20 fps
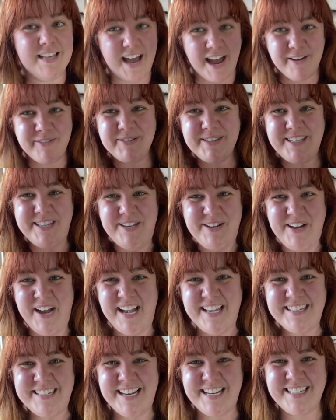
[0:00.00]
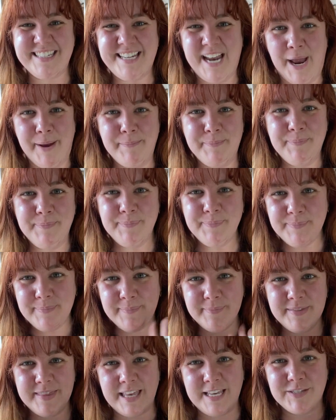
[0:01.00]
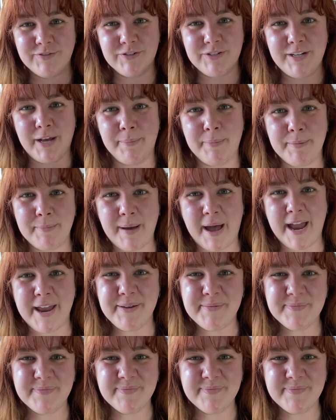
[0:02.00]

I will see you guys next time. Thanks for stopping by.